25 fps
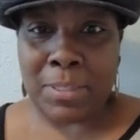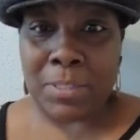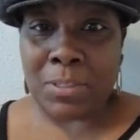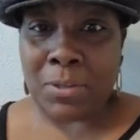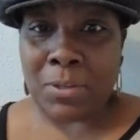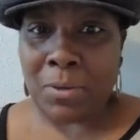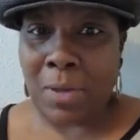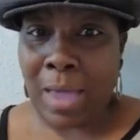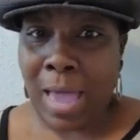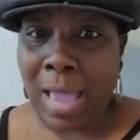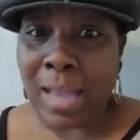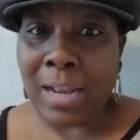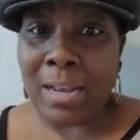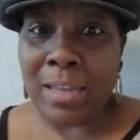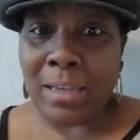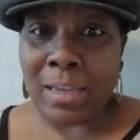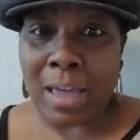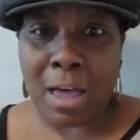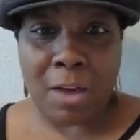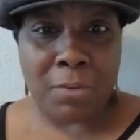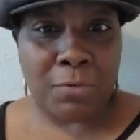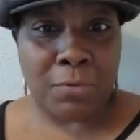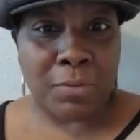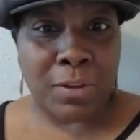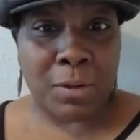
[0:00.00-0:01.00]
So I look
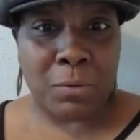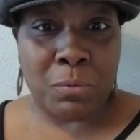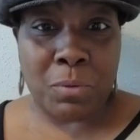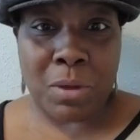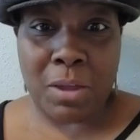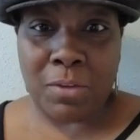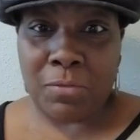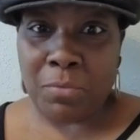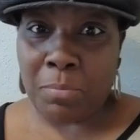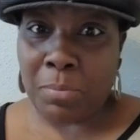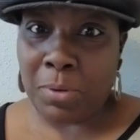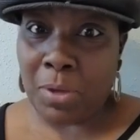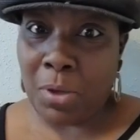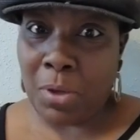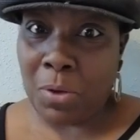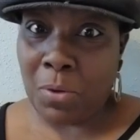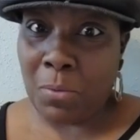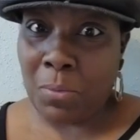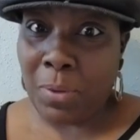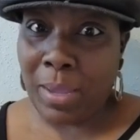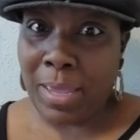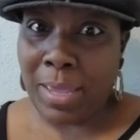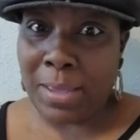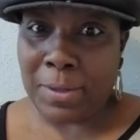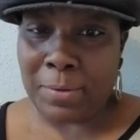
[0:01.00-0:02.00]
awfully rough, but oh
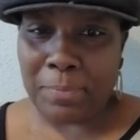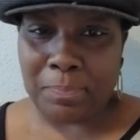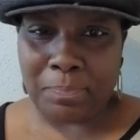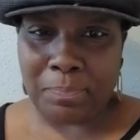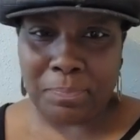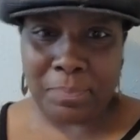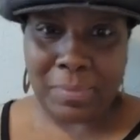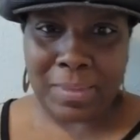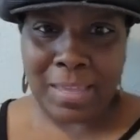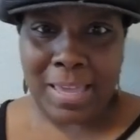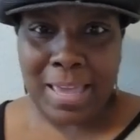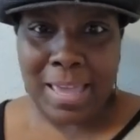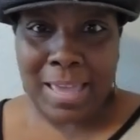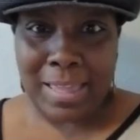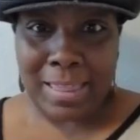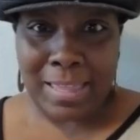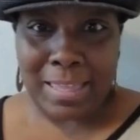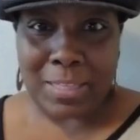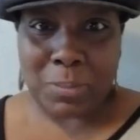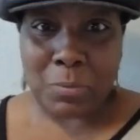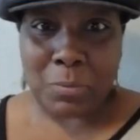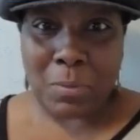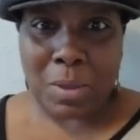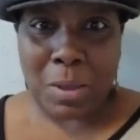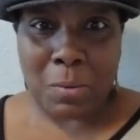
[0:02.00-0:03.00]
well.
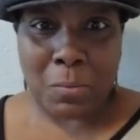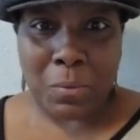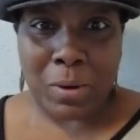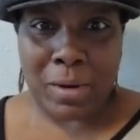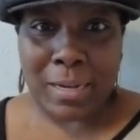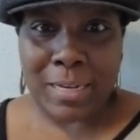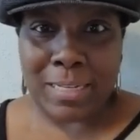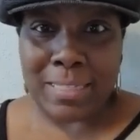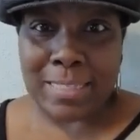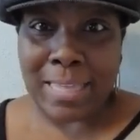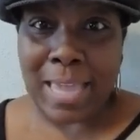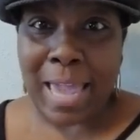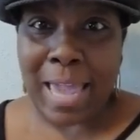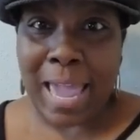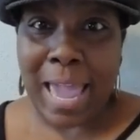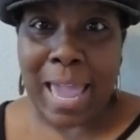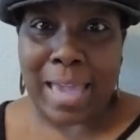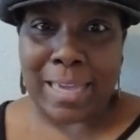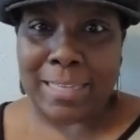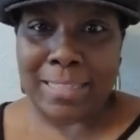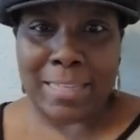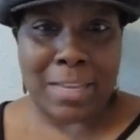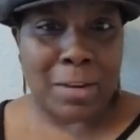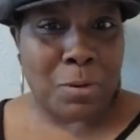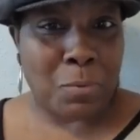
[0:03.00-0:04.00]
That's why I'm wearing this hat
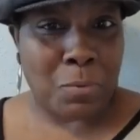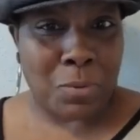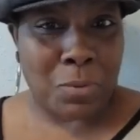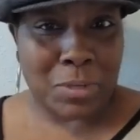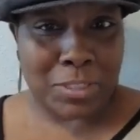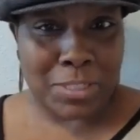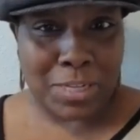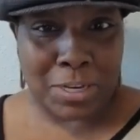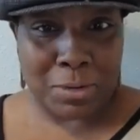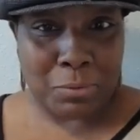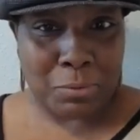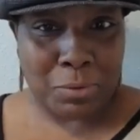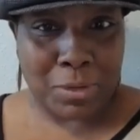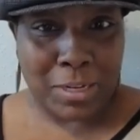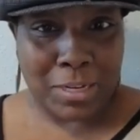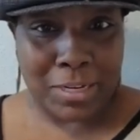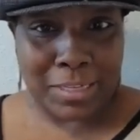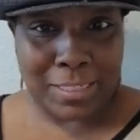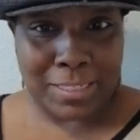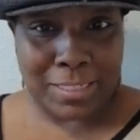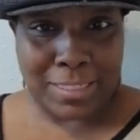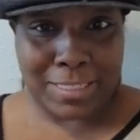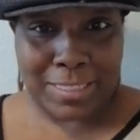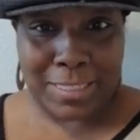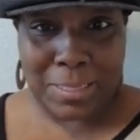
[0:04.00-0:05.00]
because I don't want y'all to really
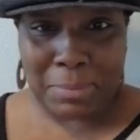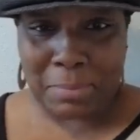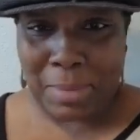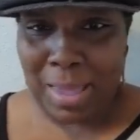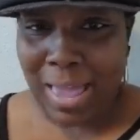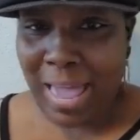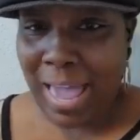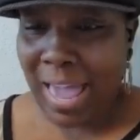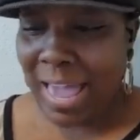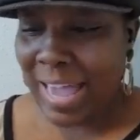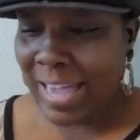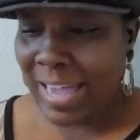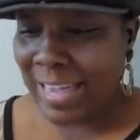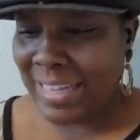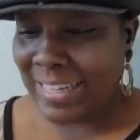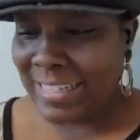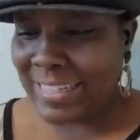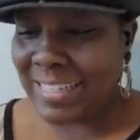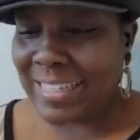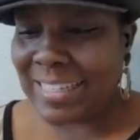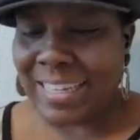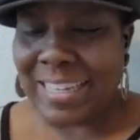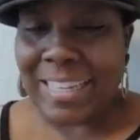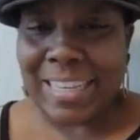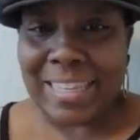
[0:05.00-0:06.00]
see my
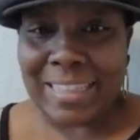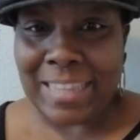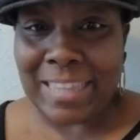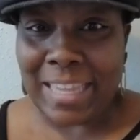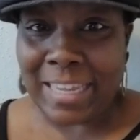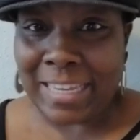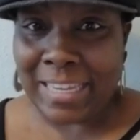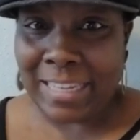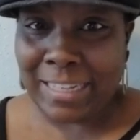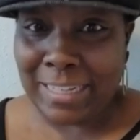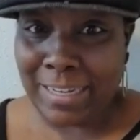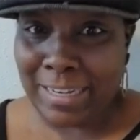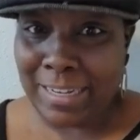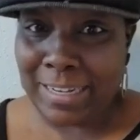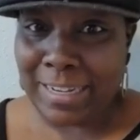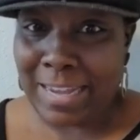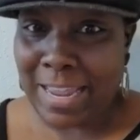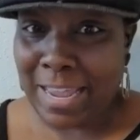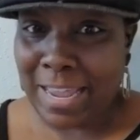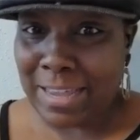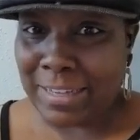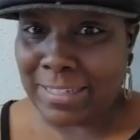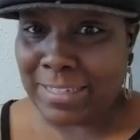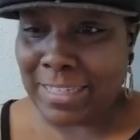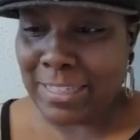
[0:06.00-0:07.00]
eyes. They clear
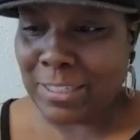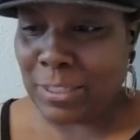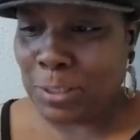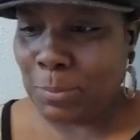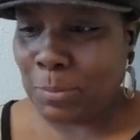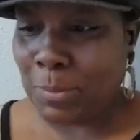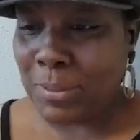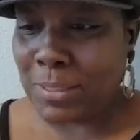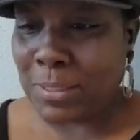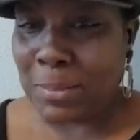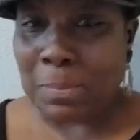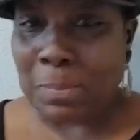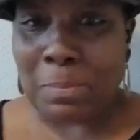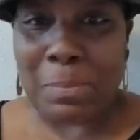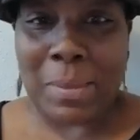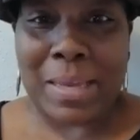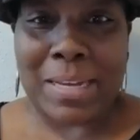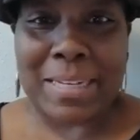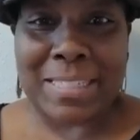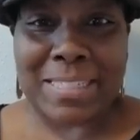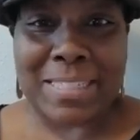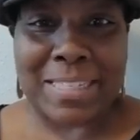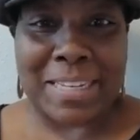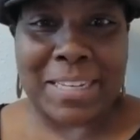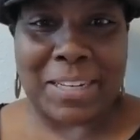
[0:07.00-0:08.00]
now because I just put some
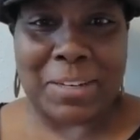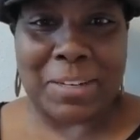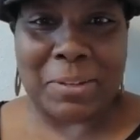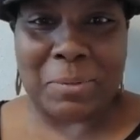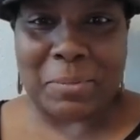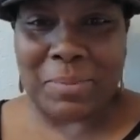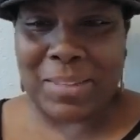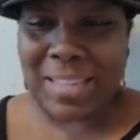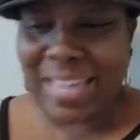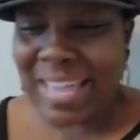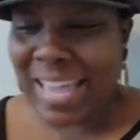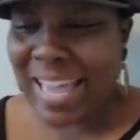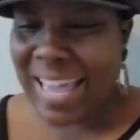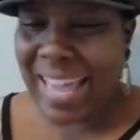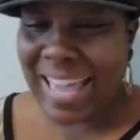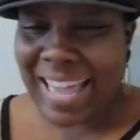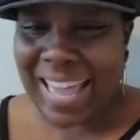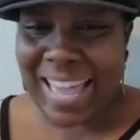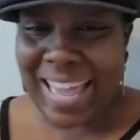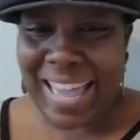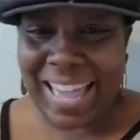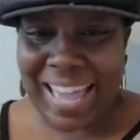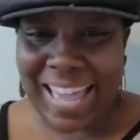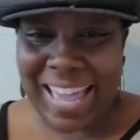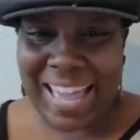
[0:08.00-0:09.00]
medicine in them.
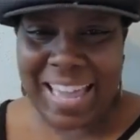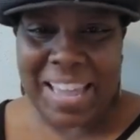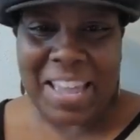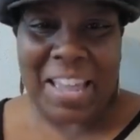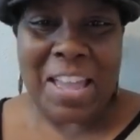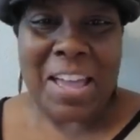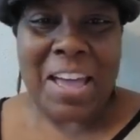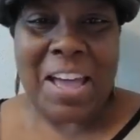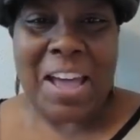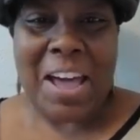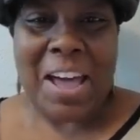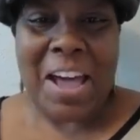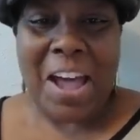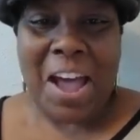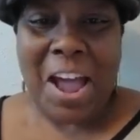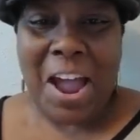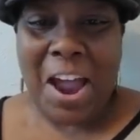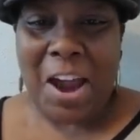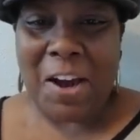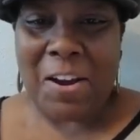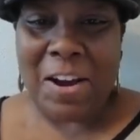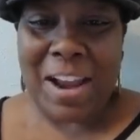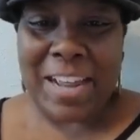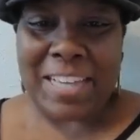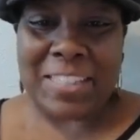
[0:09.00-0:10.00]
All
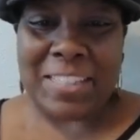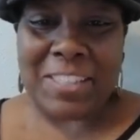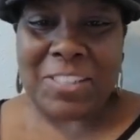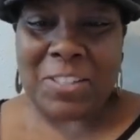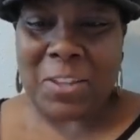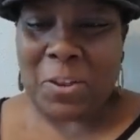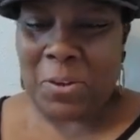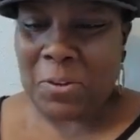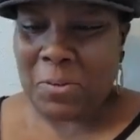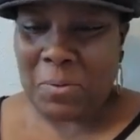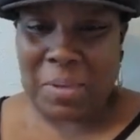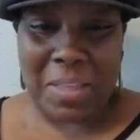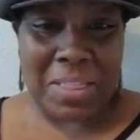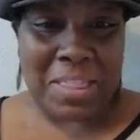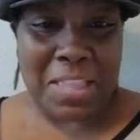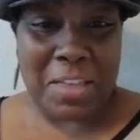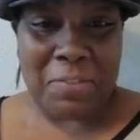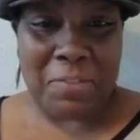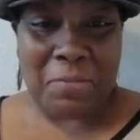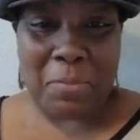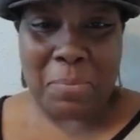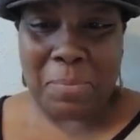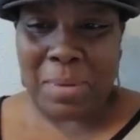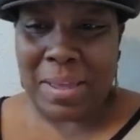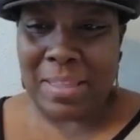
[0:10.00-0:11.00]
right, so
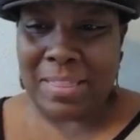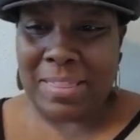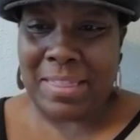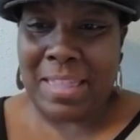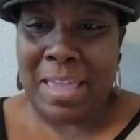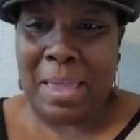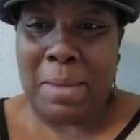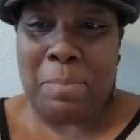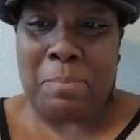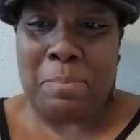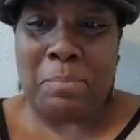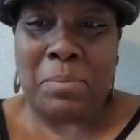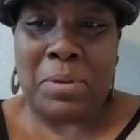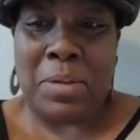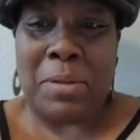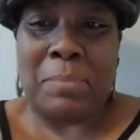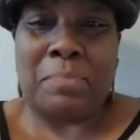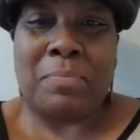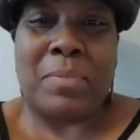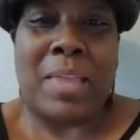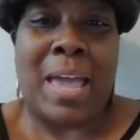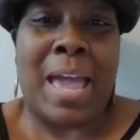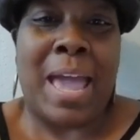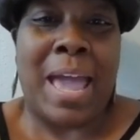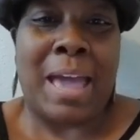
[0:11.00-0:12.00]
enough about that,
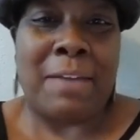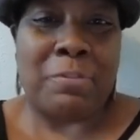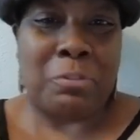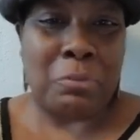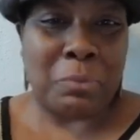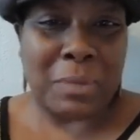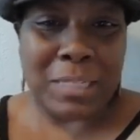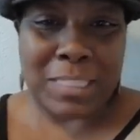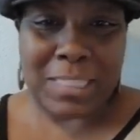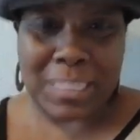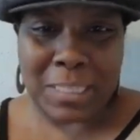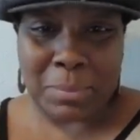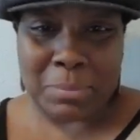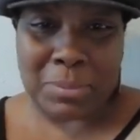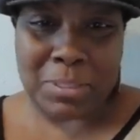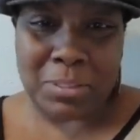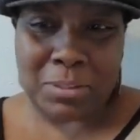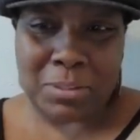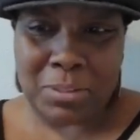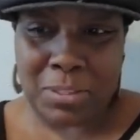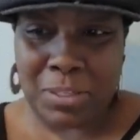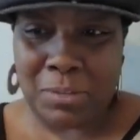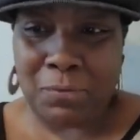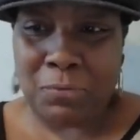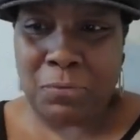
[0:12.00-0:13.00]
but I have three
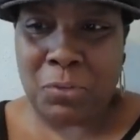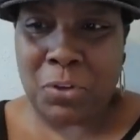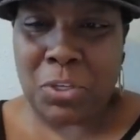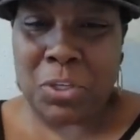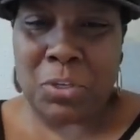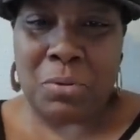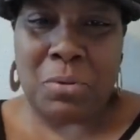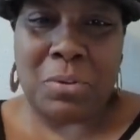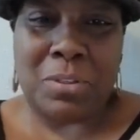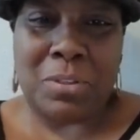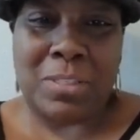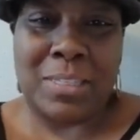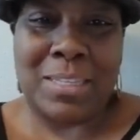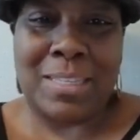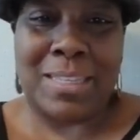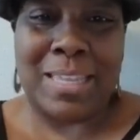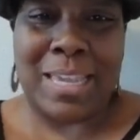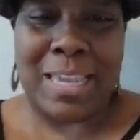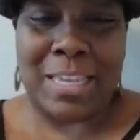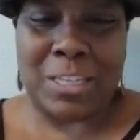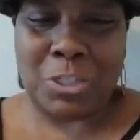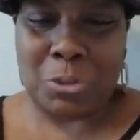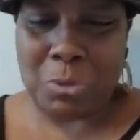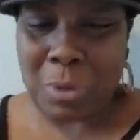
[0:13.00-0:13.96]
tips for you on today.